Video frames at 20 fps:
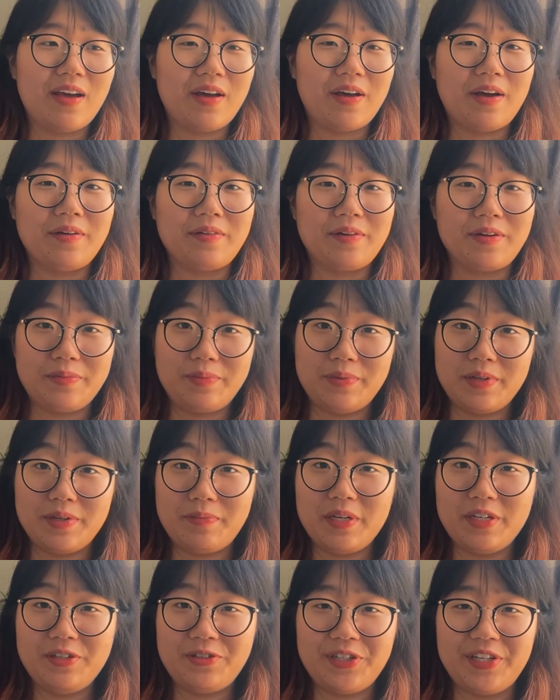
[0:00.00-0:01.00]
I'm gonna put a
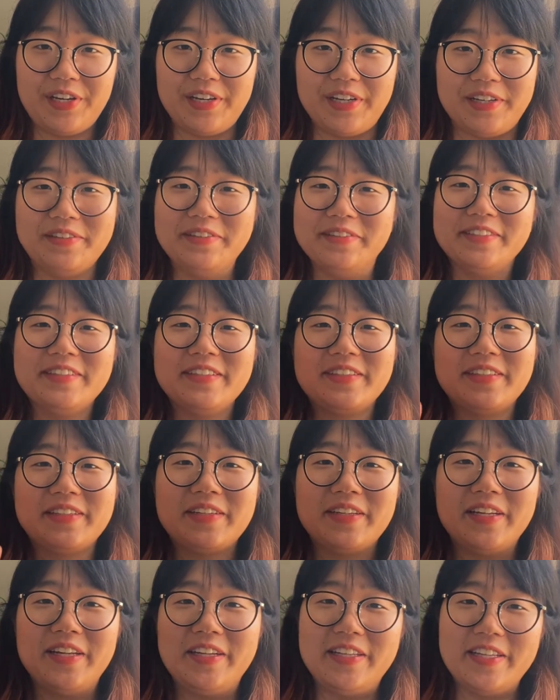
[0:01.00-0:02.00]
picture here.
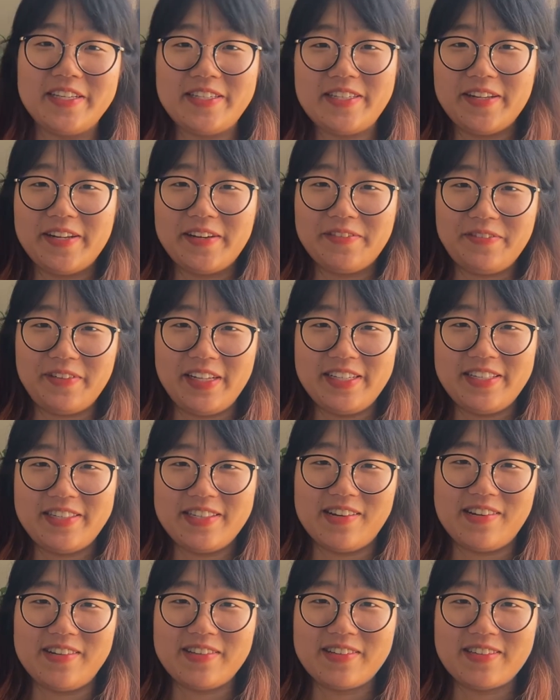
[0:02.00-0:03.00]
This lovely
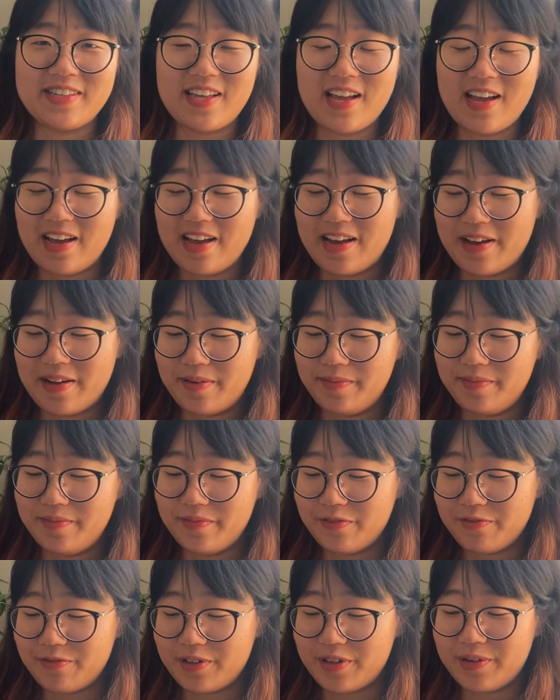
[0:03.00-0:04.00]
socks
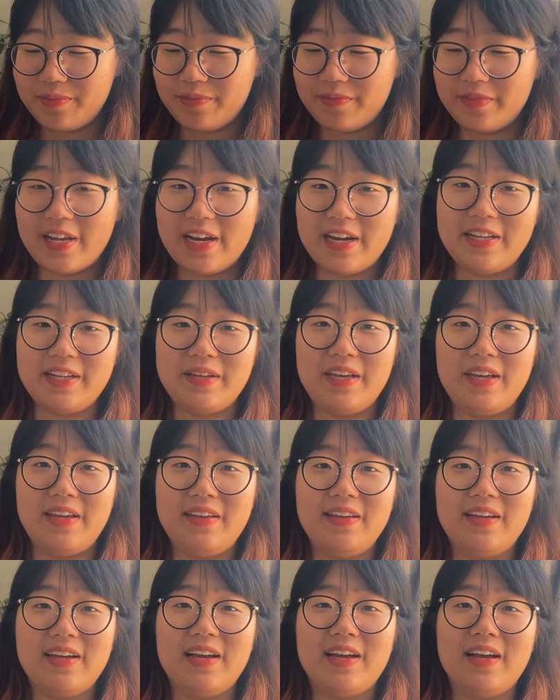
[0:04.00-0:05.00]
from Line
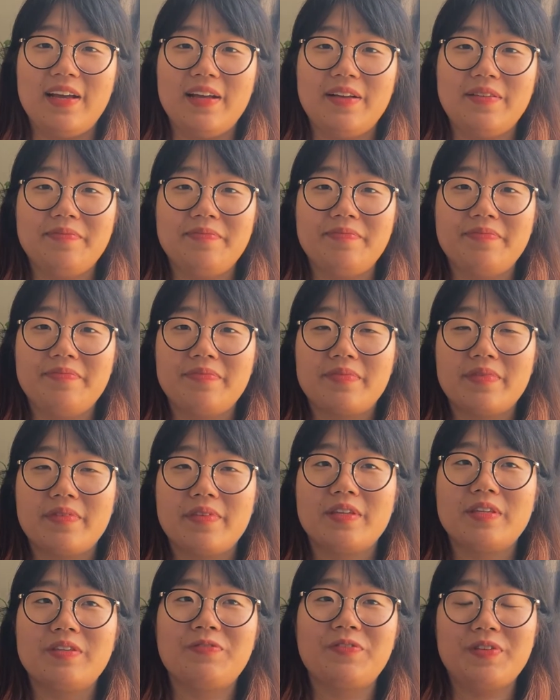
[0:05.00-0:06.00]

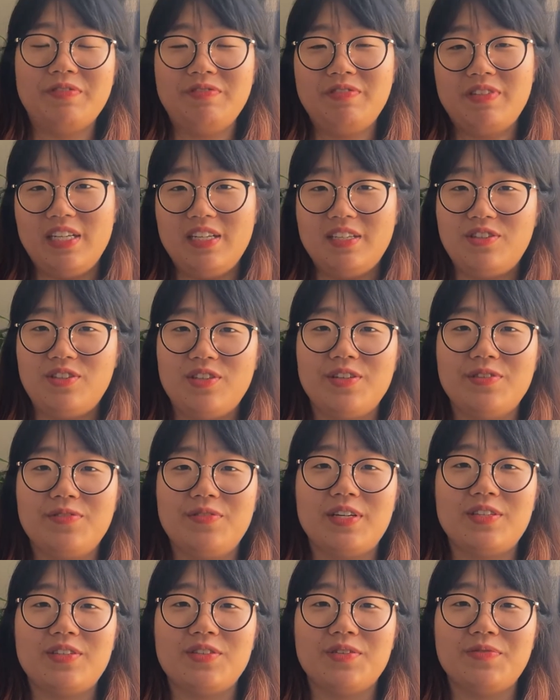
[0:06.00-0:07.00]
52
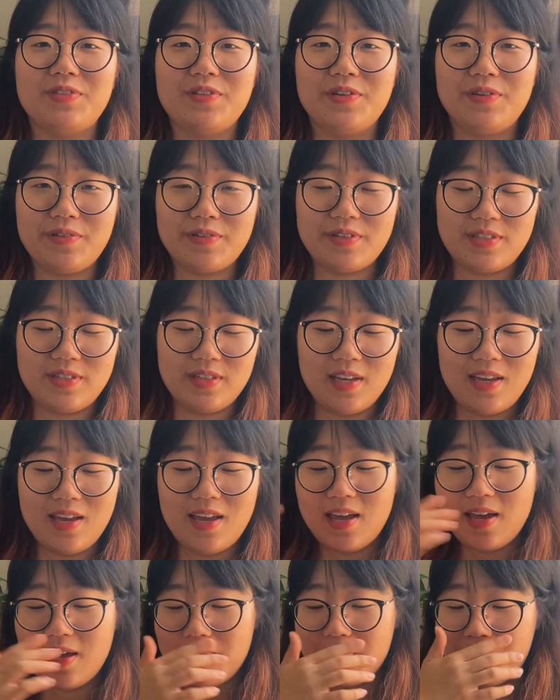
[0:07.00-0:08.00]
weeks of socks,
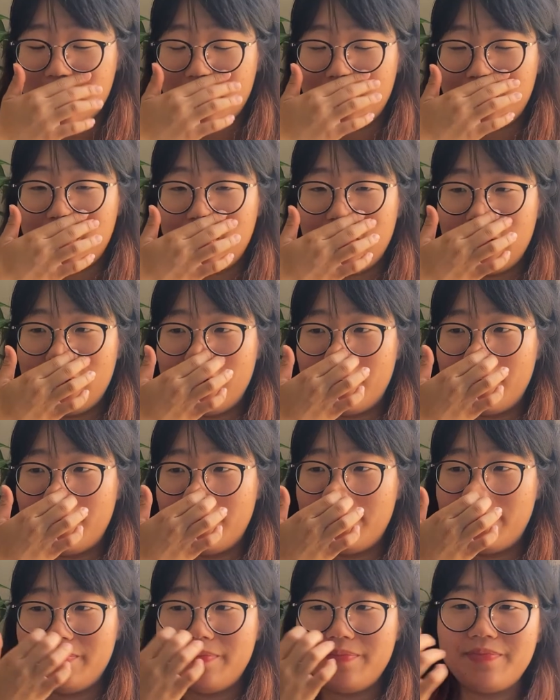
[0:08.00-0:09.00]
but
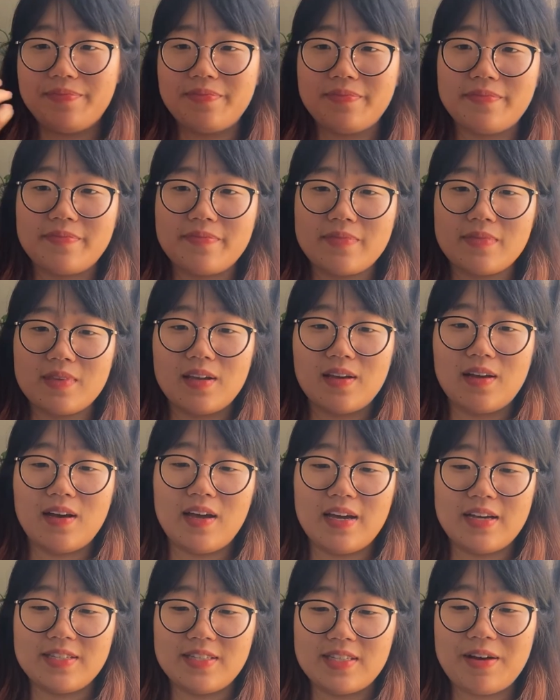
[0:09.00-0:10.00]

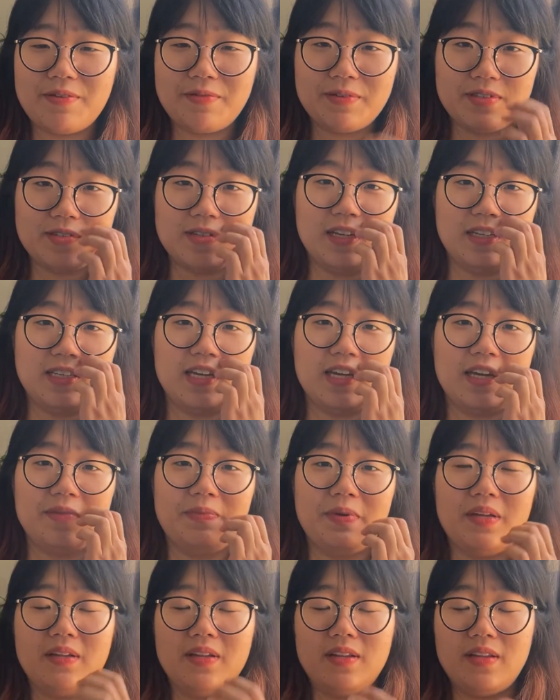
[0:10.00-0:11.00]
as I was knitting a
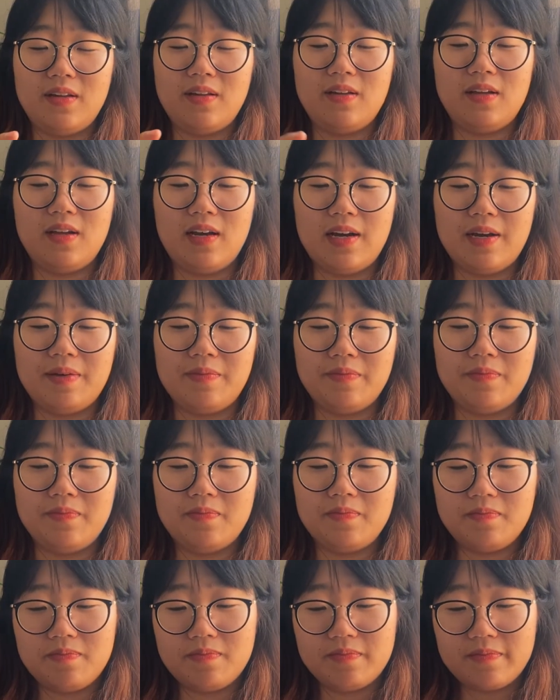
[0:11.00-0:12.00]
bit,
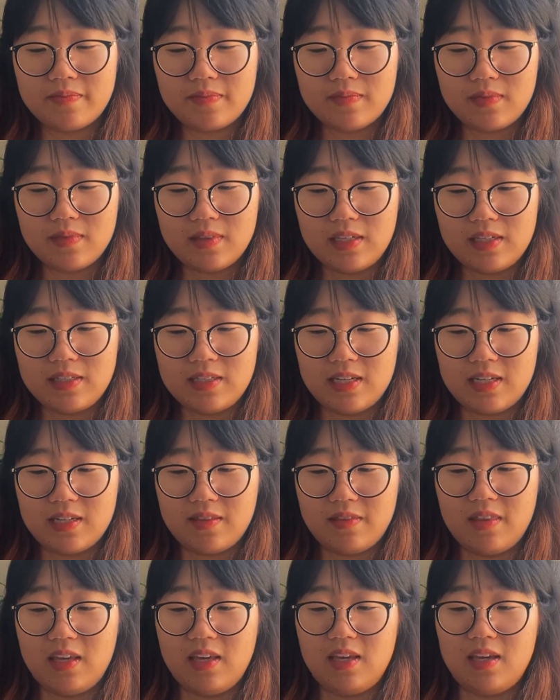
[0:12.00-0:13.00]
knitting
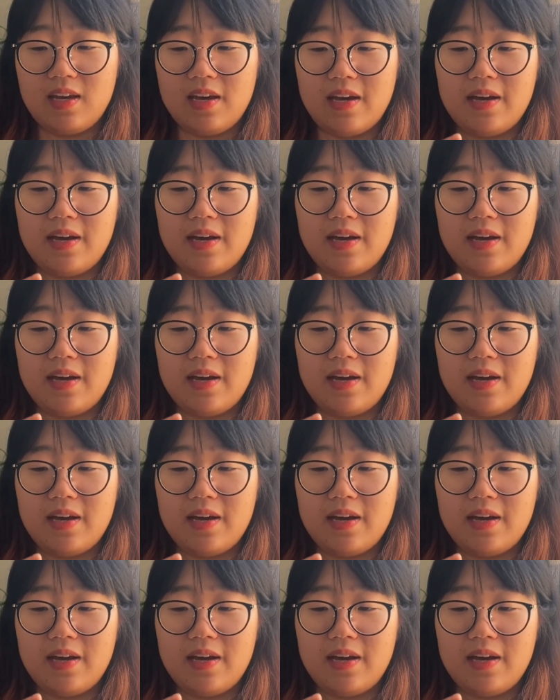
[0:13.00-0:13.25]
the